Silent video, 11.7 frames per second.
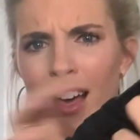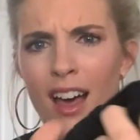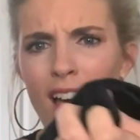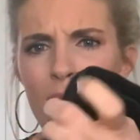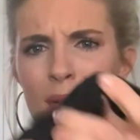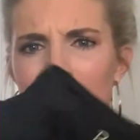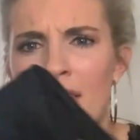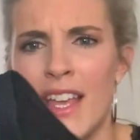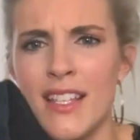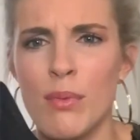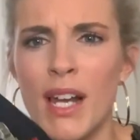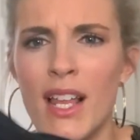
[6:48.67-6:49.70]
Um, and
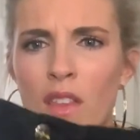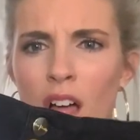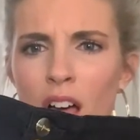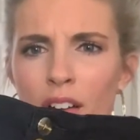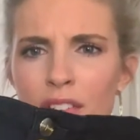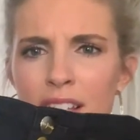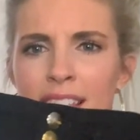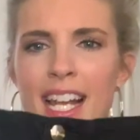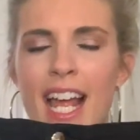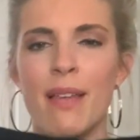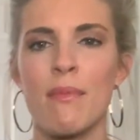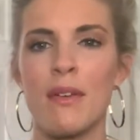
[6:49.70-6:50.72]
that's what I love is that
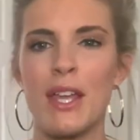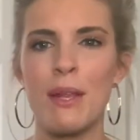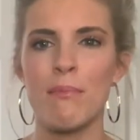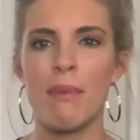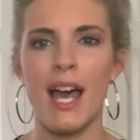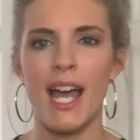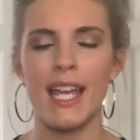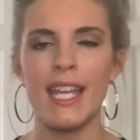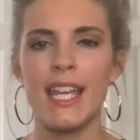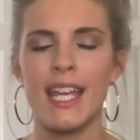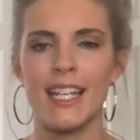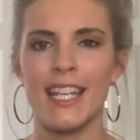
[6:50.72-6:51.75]
I can
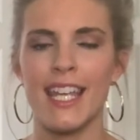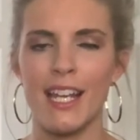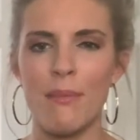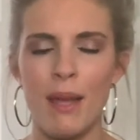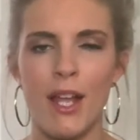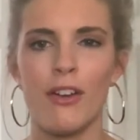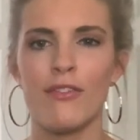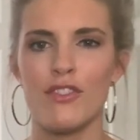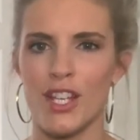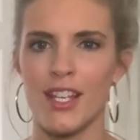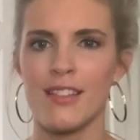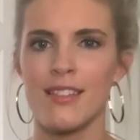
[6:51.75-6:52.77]
buy and get a pair of
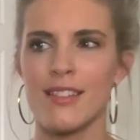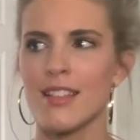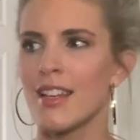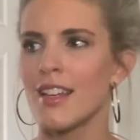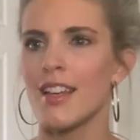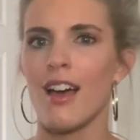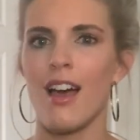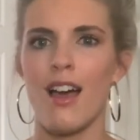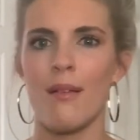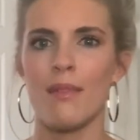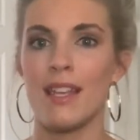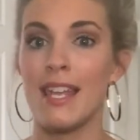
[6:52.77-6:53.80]
jeans,
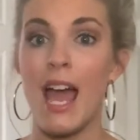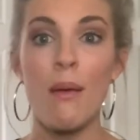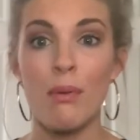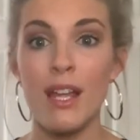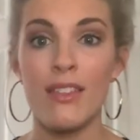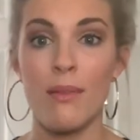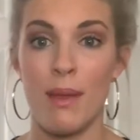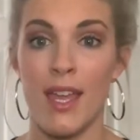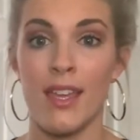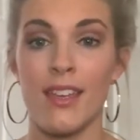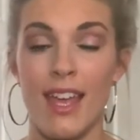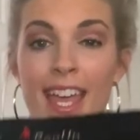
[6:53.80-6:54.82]
um, not break the
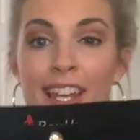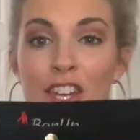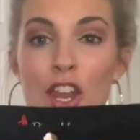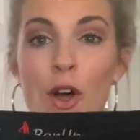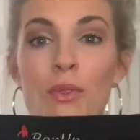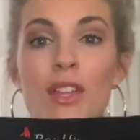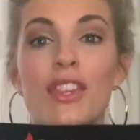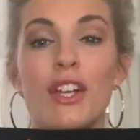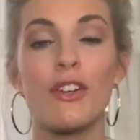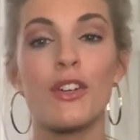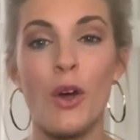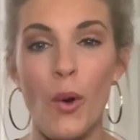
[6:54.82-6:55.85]
bank and know that they're
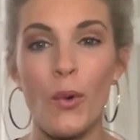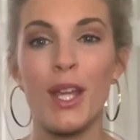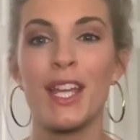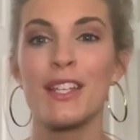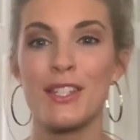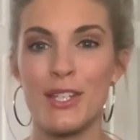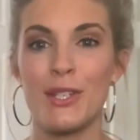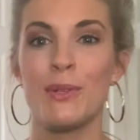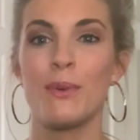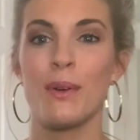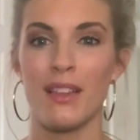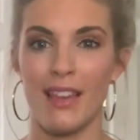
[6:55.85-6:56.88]
going
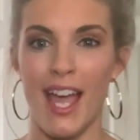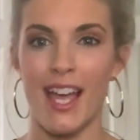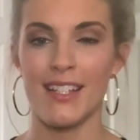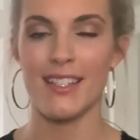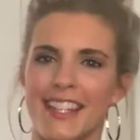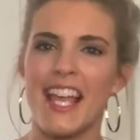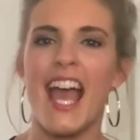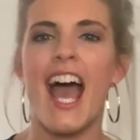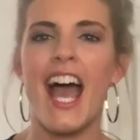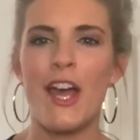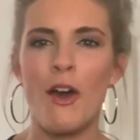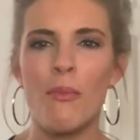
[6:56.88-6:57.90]
to last.
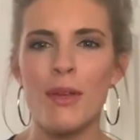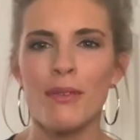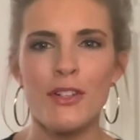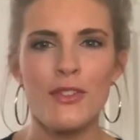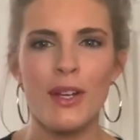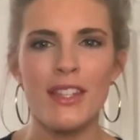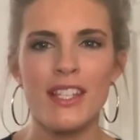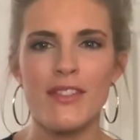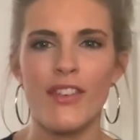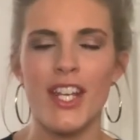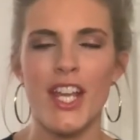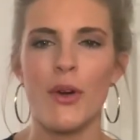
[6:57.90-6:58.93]
I hope you enjoyed this
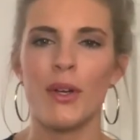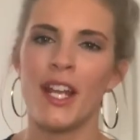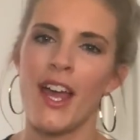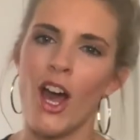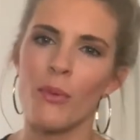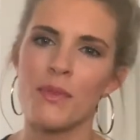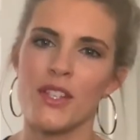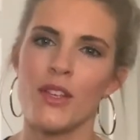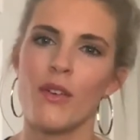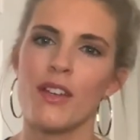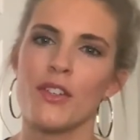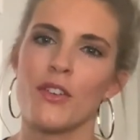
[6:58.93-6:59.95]
video and it helps you
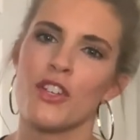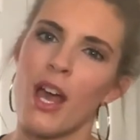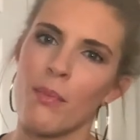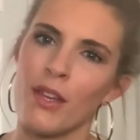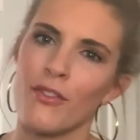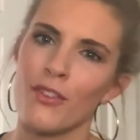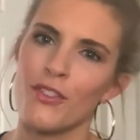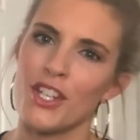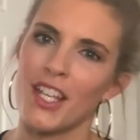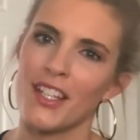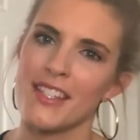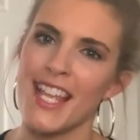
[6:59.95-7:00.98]
as you're shopping for jeans.